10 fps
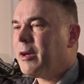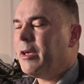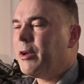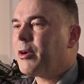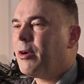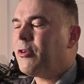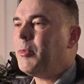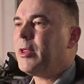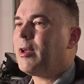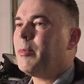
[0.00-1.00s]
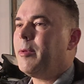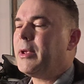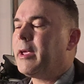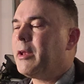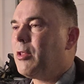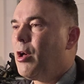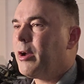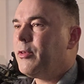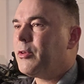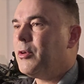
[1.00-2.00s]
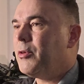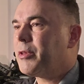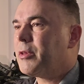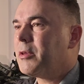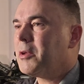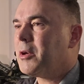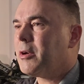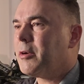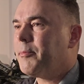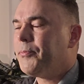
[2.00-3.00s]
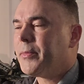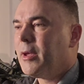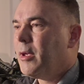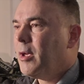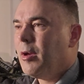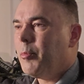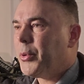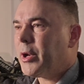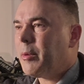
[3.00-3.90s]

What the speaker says: It occurred to me that it might be getting long in the tooth, but